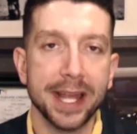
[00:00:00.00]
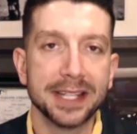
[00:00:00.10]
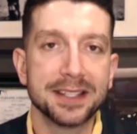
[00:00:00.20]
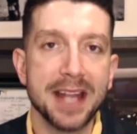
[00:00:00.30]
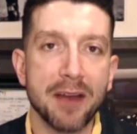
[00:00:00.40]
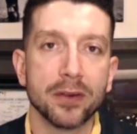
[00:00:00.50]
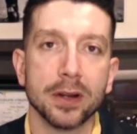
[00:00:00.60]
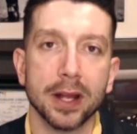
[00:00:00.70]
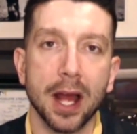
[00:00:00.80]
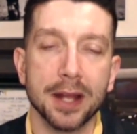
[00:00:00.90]
It's
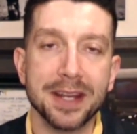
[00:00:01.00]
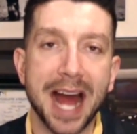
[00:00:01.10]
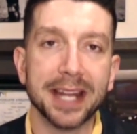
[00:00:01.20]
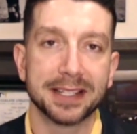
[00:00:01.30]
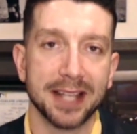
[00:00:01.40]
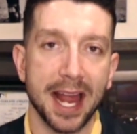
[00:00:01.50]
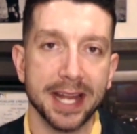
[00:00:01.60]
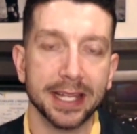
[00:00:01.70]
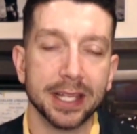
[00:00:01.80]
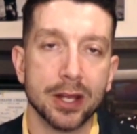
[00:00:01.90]
never not
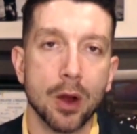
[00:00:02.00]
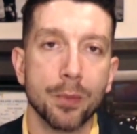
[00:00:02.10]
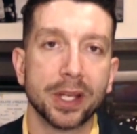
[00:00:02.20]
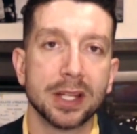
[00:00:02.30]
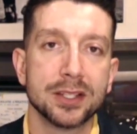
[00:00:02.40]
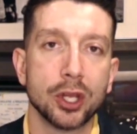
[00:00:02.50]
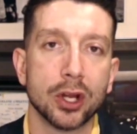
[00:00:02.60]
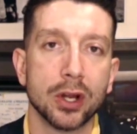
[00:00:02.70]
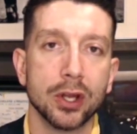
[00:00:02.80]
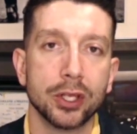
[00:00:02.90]
exciting, you know, because
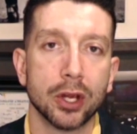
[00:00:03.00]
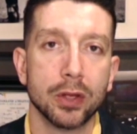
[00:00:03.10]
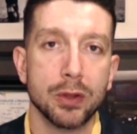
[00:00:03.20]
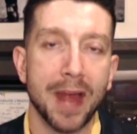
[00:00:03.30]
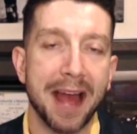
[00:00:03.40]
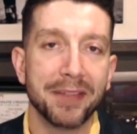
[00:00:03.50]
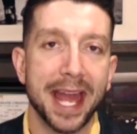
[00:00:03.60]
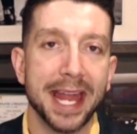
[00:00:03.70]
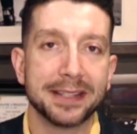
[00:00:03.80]
you have that